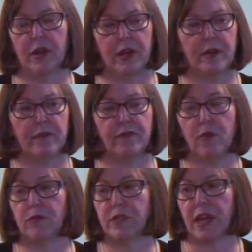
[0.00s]
uh,
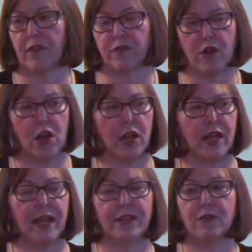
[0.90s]
phones have rung
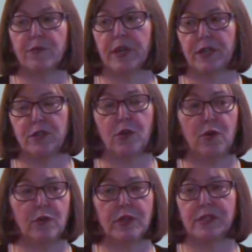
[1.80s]
and the
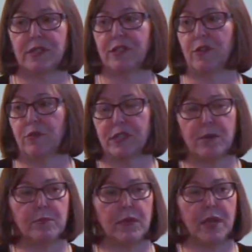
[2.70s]
ringtone is you know
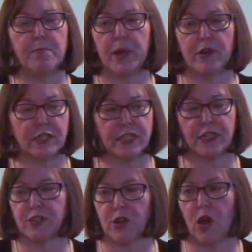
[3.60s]
some
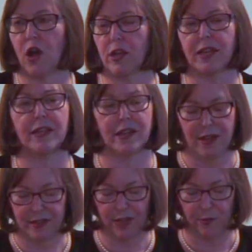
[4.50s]
embarrassing song that
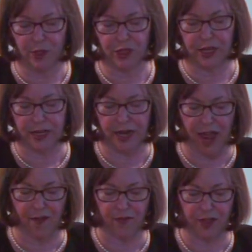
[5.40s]
they wish they didn't
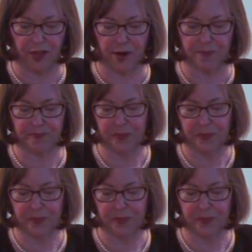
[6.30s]
have on there.